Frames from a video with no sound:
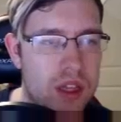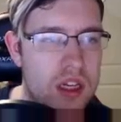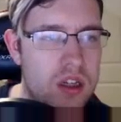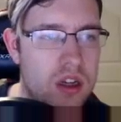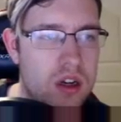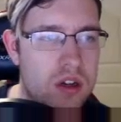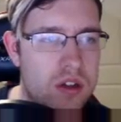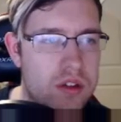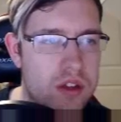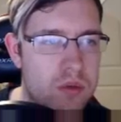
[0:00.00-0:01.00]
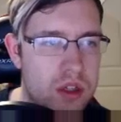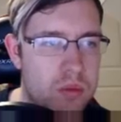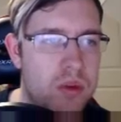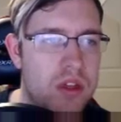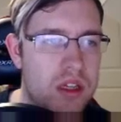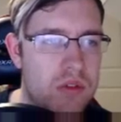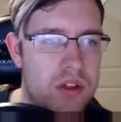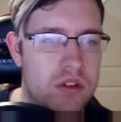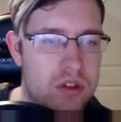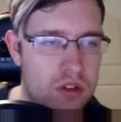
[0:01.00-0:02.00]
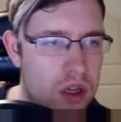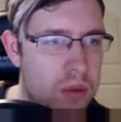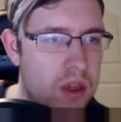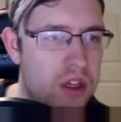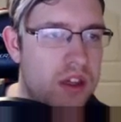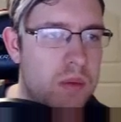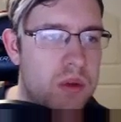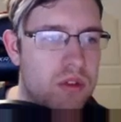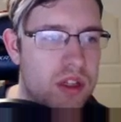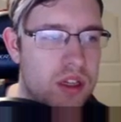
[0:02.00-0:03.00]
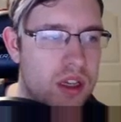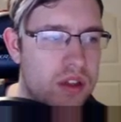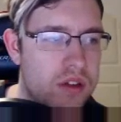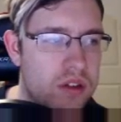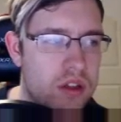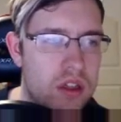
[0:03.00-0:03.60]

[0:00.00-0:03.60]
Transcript: any of cards, then we could give it to Zarbon, and that'd be really nice.